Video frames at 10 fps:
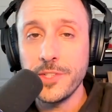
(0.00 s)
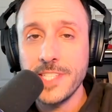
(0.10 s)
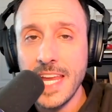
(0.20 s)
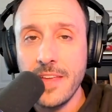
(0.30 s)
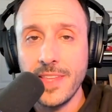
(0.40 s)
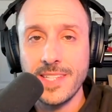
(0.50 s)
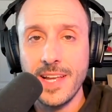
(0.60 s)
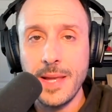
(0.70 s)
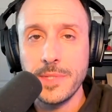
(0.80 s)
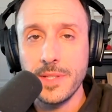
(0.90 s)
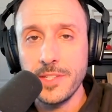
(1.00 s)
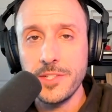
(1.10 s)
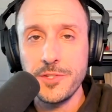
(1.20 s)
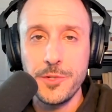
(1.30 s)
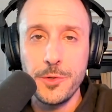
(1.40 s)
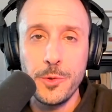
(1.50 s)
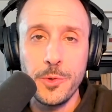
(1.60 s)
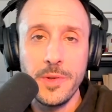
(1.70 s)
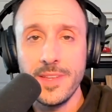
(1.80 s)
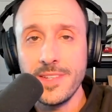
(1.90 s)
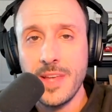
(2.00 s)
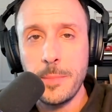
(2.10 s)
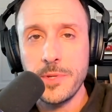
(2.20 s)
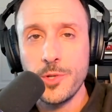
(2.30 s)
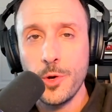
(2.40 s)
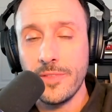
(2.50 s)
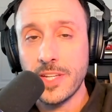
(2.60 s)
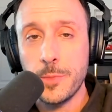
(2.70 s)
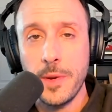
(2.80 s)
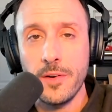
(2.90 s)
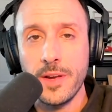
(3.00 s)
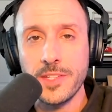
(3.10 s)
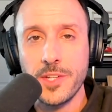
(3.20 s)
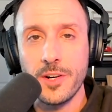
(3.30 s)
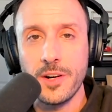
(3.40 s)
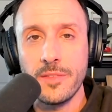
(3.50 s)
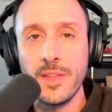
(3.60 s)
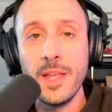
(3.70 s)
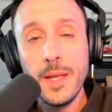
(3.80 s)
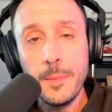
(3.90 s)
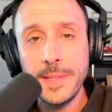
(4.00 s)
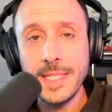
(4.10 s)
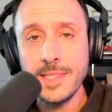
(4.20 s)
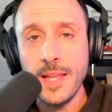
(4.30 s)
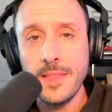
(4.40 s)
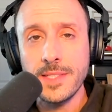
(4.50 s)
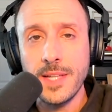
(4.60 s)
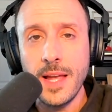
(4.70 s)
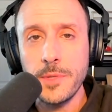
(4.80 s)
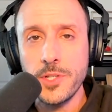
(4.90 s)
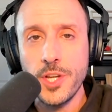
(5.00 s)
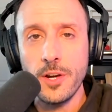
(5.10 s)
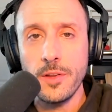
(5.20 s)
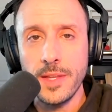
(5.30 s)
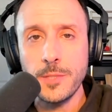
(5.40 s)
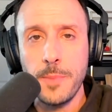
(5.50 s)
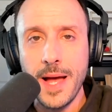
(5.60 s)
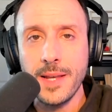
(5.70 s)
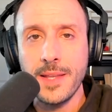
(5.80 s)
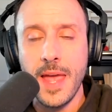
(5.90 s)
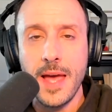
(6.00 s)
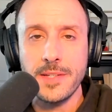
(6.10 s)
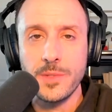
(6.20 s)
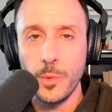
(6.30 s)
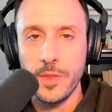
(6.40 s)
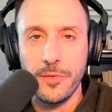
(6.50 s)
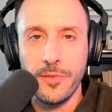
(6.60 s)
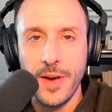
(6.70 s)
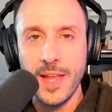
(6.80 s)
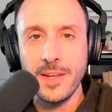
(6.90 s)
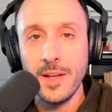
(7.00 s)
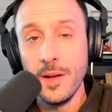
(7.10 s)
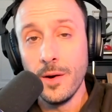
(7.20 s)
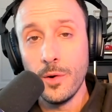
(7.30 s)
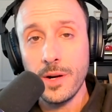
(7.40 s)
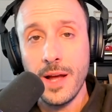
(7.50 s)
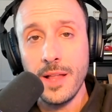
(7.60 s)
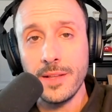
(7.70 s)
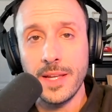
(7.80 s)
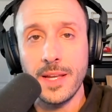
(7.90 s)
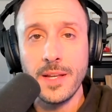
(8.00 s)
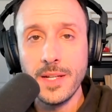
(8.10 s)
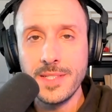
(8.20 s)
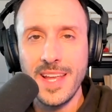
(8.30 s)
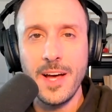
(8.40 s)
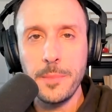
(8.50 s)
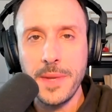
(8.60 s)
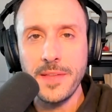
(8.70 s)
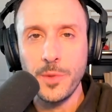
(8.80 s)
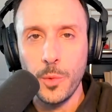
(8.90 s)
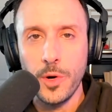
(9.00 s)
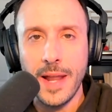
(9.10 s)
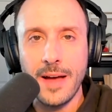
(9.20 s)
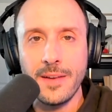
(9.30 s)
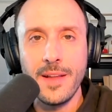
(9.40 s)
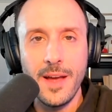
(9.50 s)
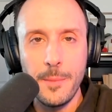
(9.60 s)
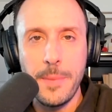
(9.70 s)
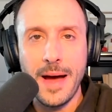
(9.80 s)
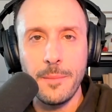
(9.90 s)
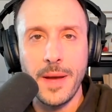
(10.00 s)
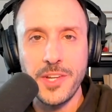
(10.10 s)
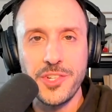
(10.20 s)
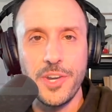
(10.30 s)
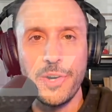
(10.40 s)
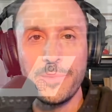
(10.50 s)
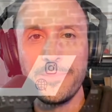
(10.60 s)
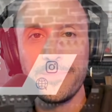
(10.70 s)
taking the time to listen to this episode of Experience Curve. Please take the time to share this podcast with a friend or colleague to help get the word out about my show.